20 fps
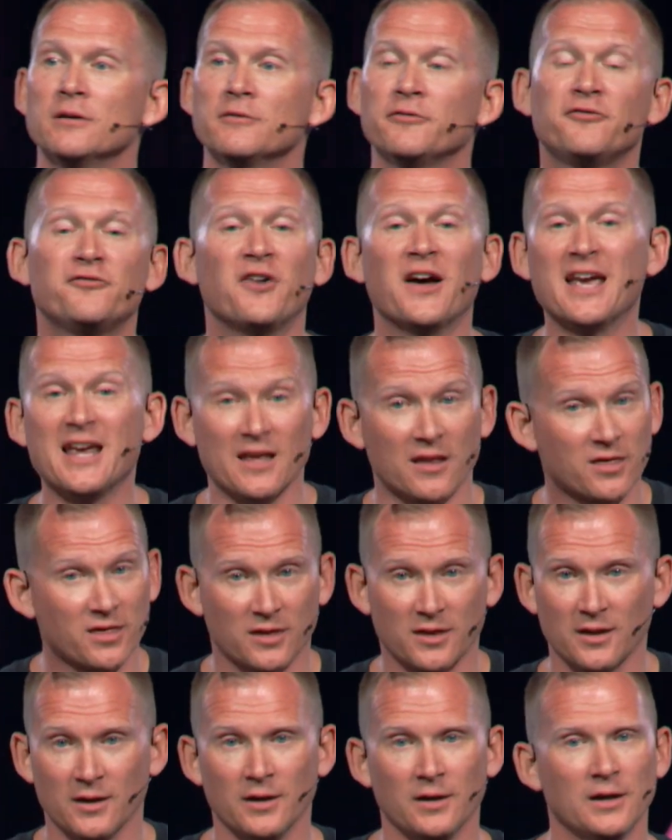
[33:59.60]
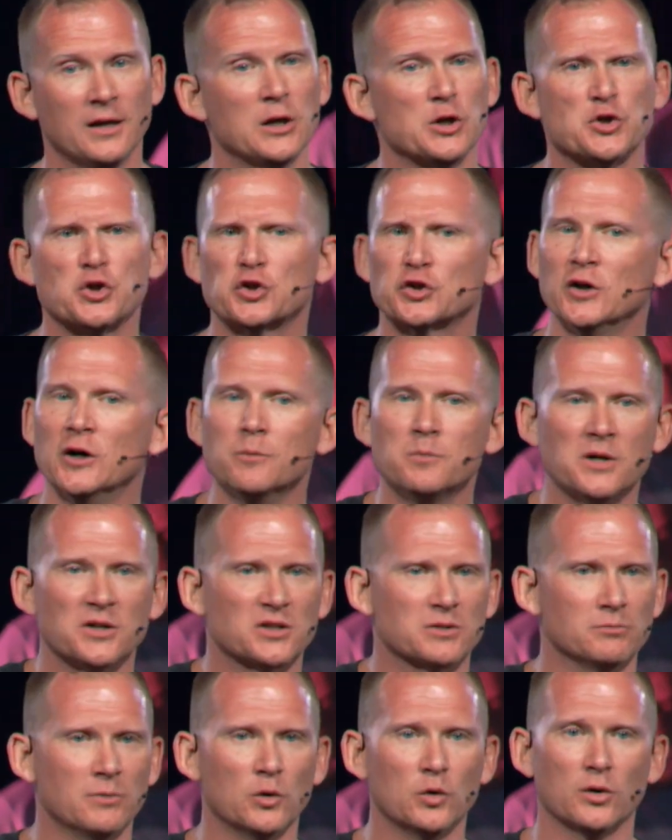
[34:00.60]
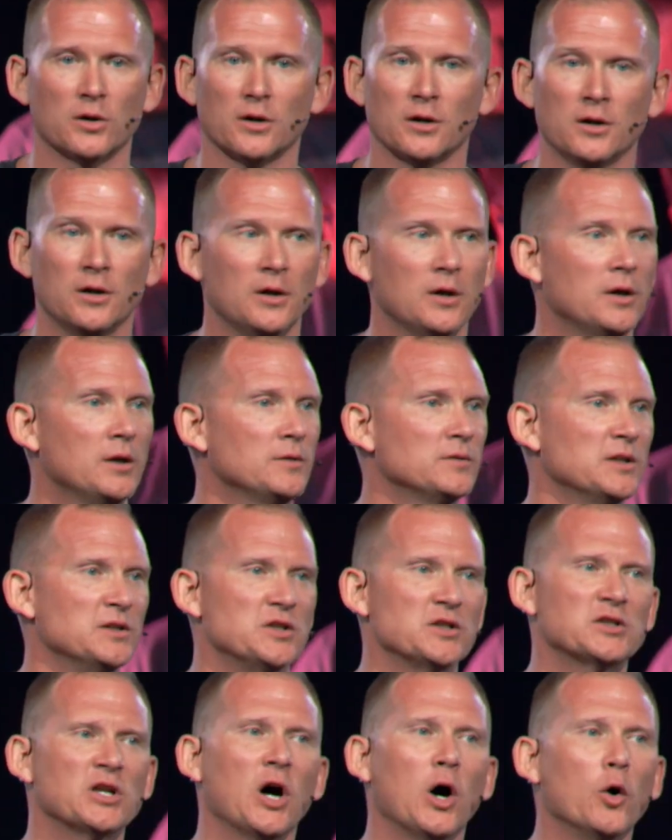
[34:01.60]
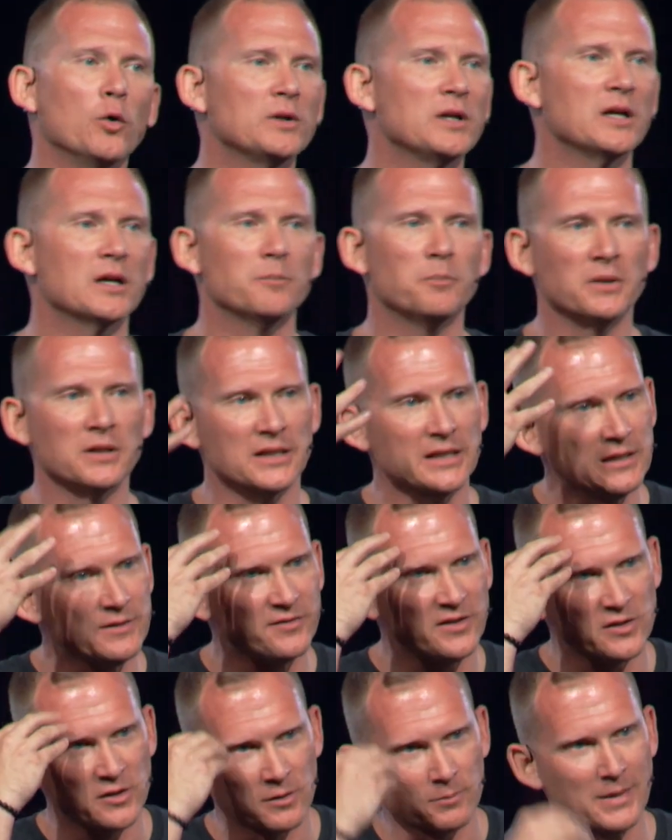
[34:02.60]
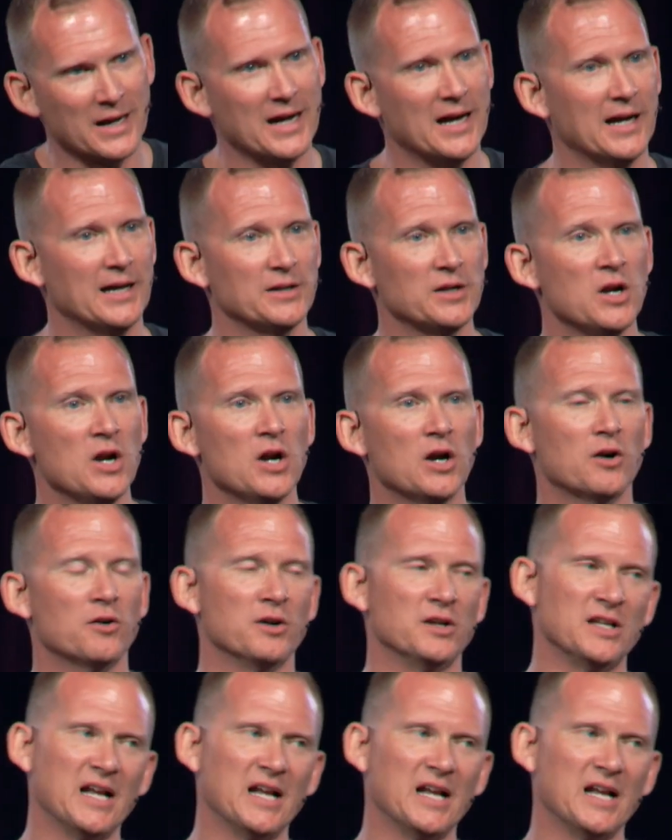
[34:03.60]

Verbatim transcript: Faith is so much more than just holding a belief in your mind or a